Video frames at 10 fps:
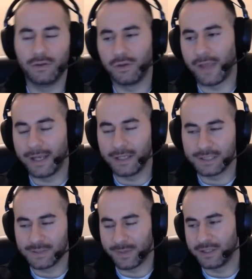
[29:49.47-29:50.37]
the
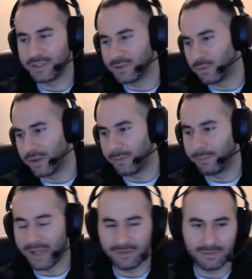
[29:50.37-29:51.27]
NHS pension is one of the
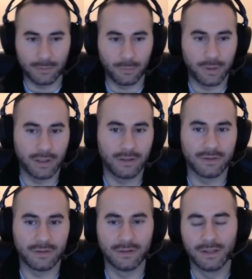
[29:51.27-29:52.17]
best in the
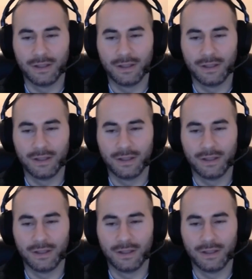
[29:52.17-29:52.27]
world, and